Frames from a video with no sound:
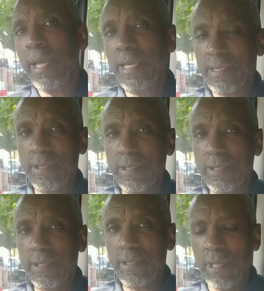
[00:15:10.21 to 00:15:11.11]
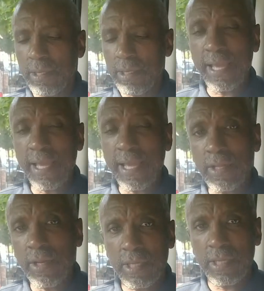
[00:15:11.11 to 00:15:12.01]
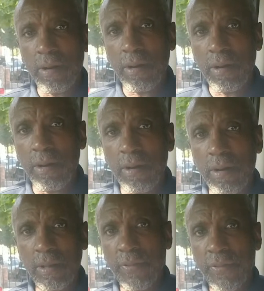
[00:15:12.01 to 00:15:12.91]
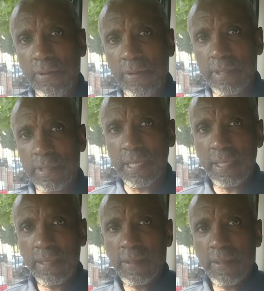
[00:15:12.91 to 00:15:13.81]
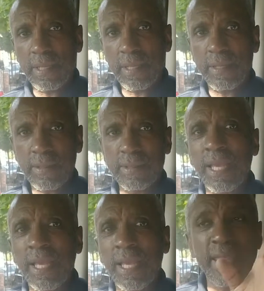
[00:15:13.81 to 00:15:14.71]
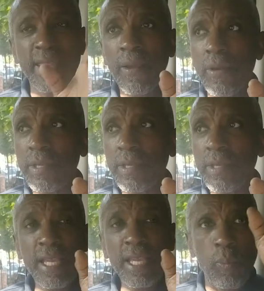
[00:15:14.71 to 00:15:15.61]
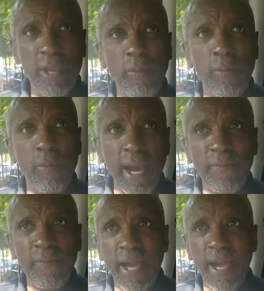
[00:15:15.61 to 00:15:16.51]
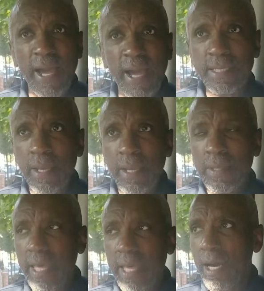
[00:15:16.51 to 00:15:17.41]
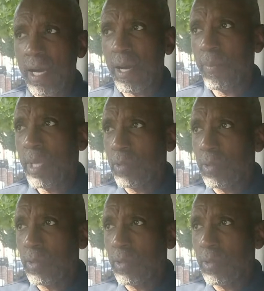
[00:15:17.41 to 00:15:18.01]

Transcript: You can learn a lot on a local authority, because they rewire flats, they do